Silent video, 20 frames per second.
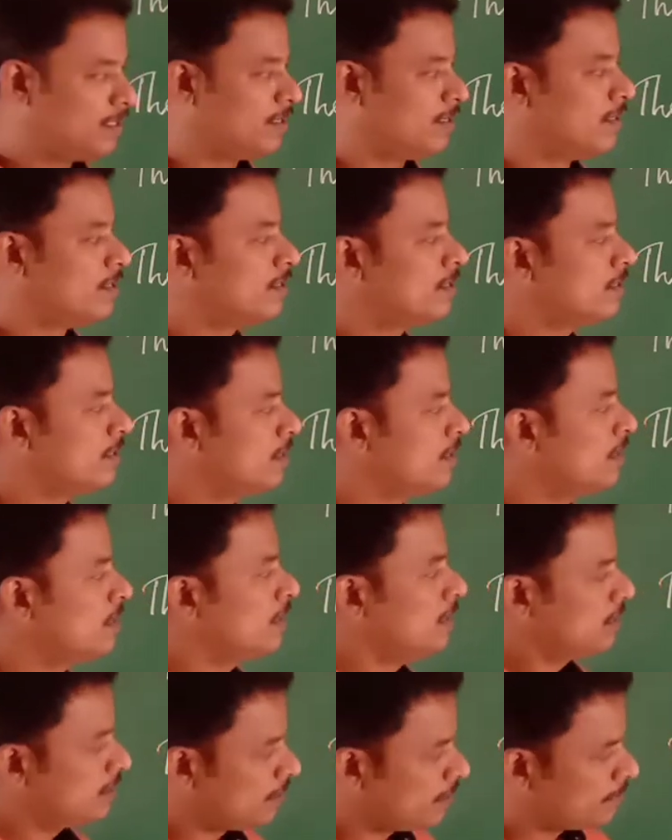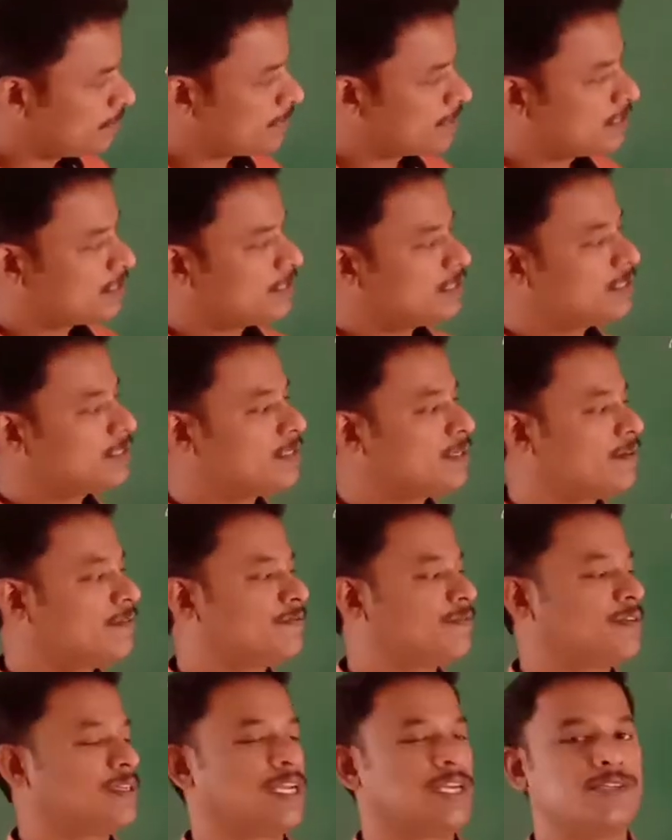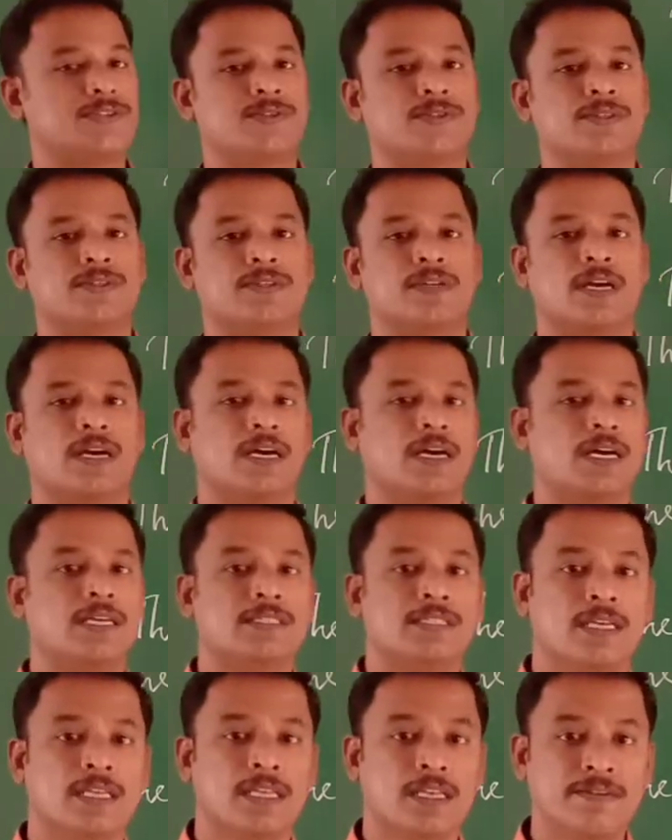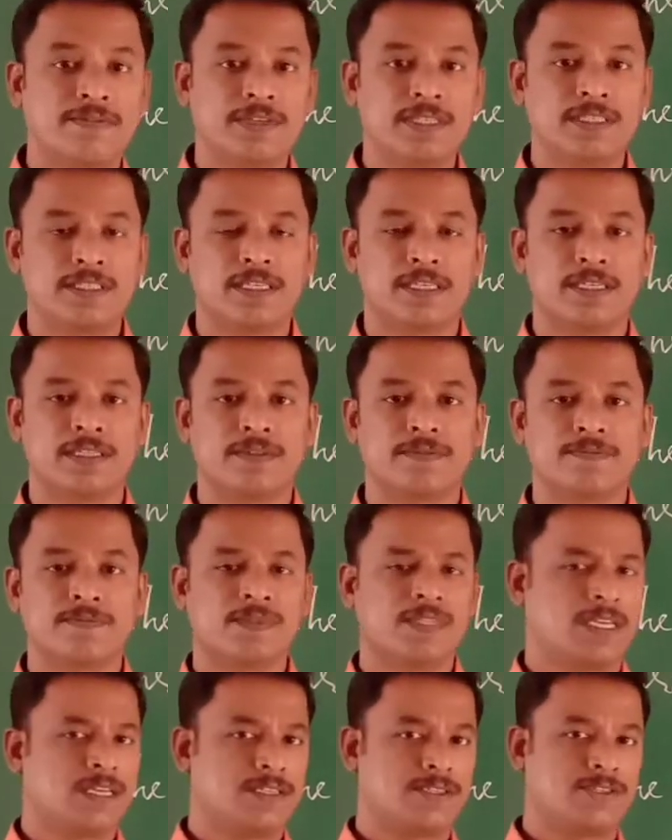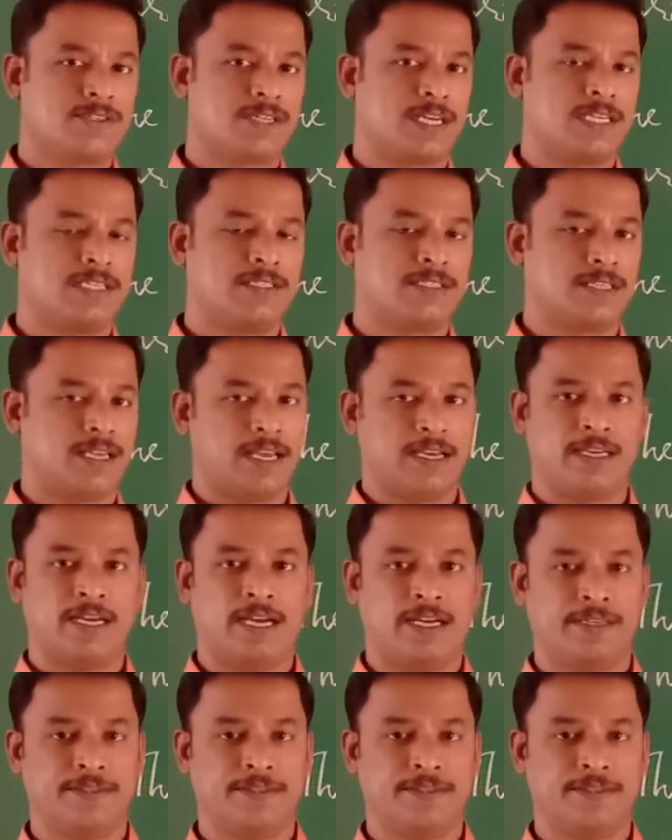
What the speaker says: Here, the presence of nature as a living thing strikes